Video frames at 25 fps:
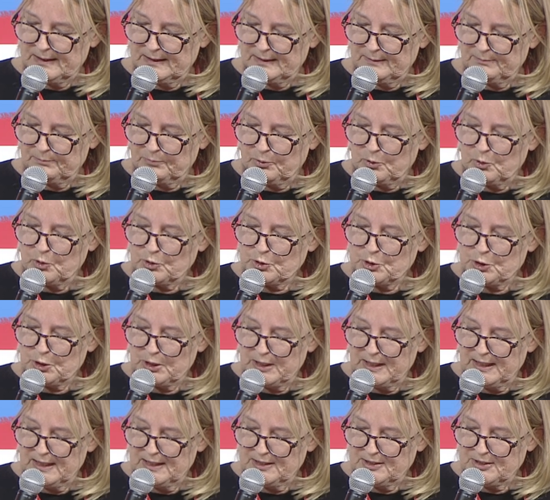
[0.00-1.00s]

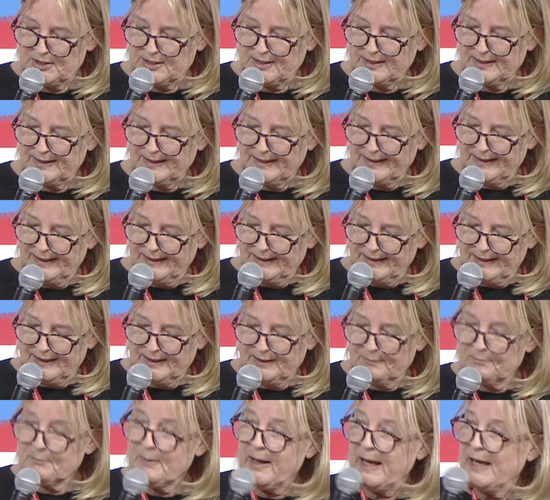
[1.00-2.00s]
Portuguese
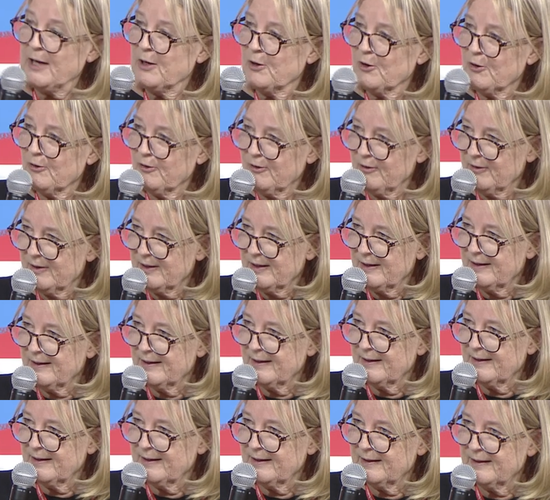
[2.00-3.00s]
mayor
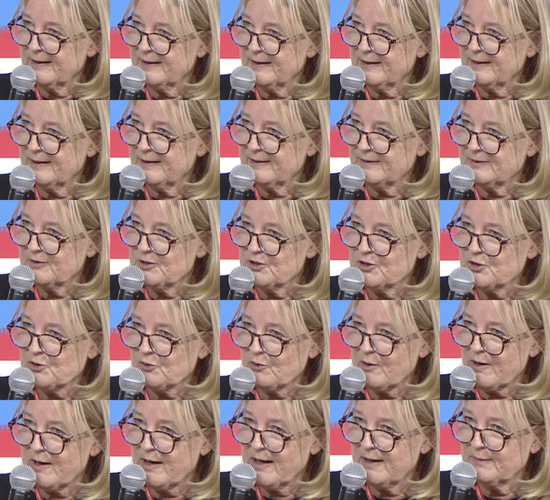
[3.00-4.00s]

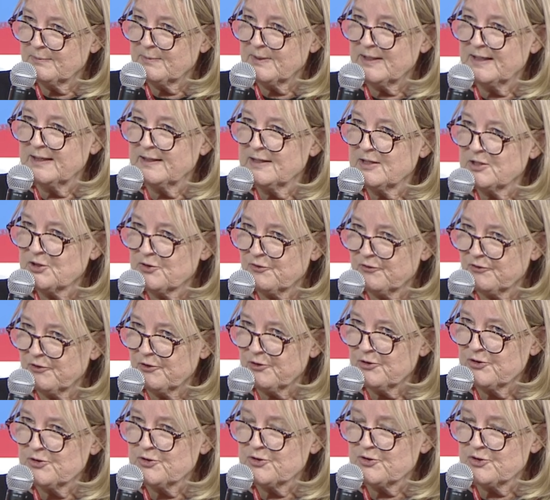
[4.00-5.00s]
described in his
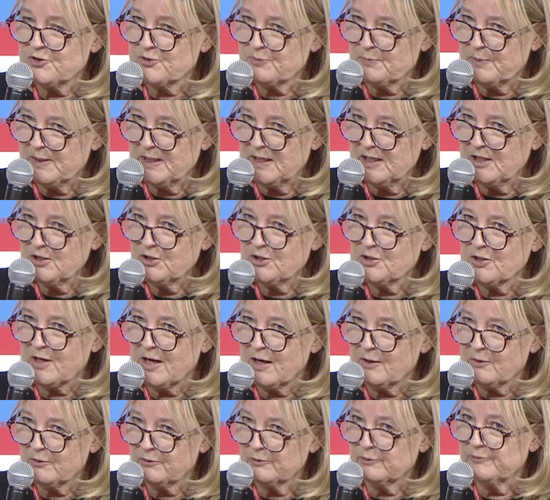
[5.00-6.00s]
first speech,
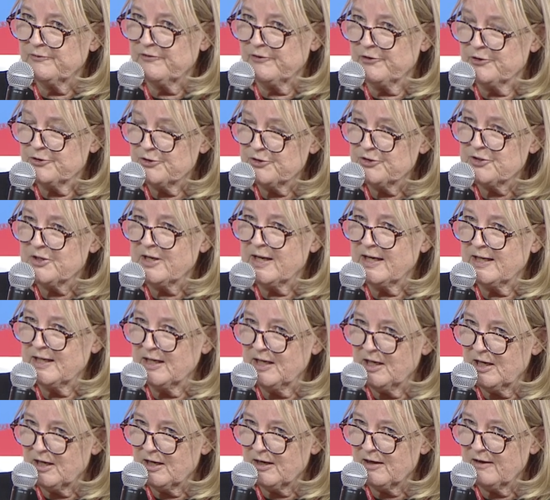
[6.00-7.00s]
our first day
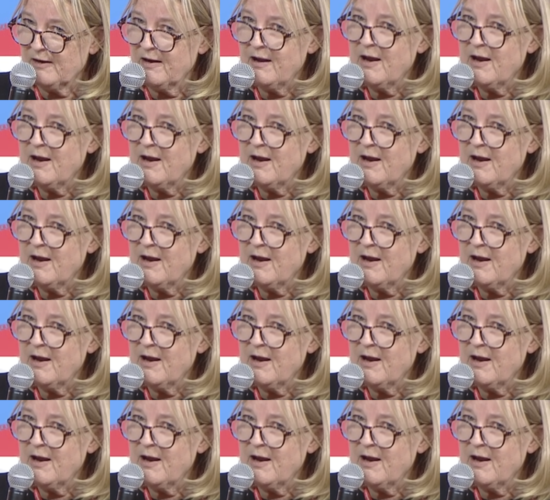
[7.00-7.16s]
here.